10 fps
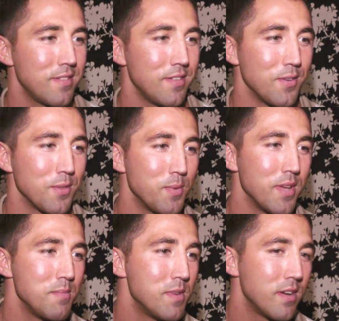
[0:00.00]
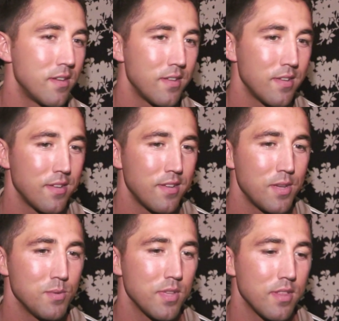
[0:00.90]
along the way, but
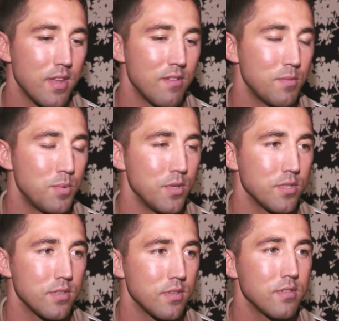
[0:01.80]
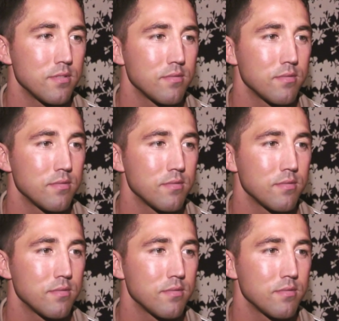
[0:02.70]
there was nothing ever personal.